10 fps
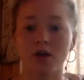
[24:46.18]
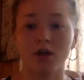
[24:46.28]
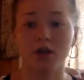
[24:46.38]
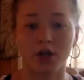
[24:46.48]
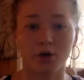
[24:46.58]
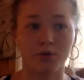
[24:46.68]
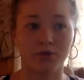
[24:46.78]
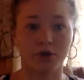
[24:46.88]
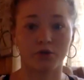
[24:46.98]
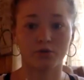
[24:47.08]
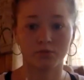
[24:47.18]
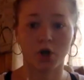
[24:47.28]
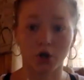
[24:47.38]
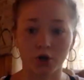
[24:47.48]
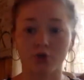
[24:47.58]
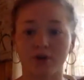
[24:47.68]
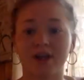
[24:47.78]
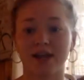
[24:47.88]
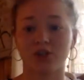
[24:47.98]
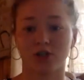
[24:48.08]
you know, her
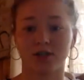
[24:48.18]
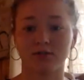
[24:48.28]
creation